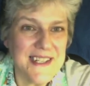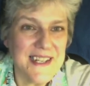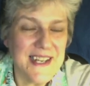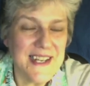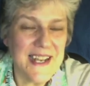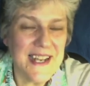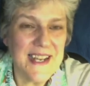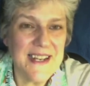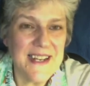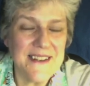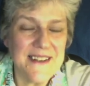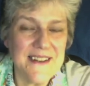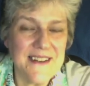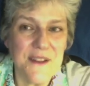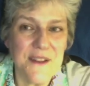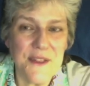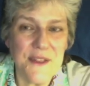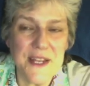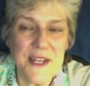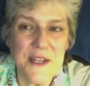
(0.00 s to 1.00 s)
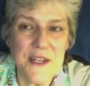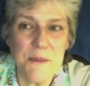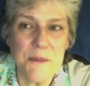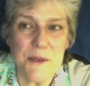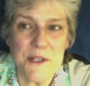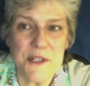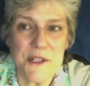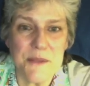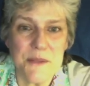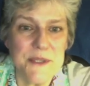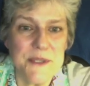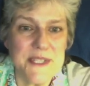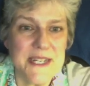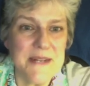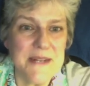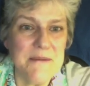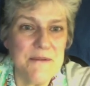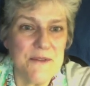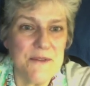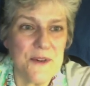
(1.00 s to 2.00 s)
And uh, thank you, Berkshire
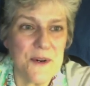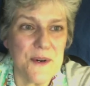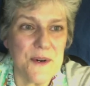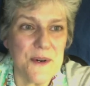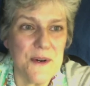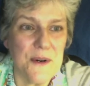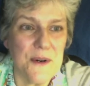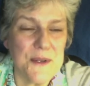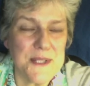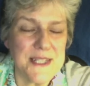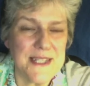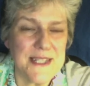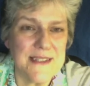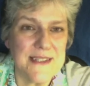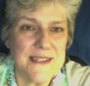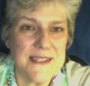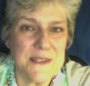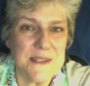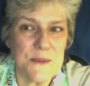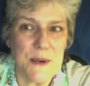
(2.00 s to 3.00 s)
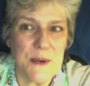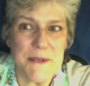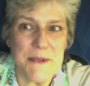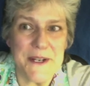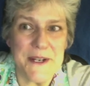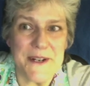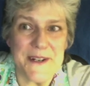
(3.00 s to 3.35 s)
Museum, for hosting this webinar.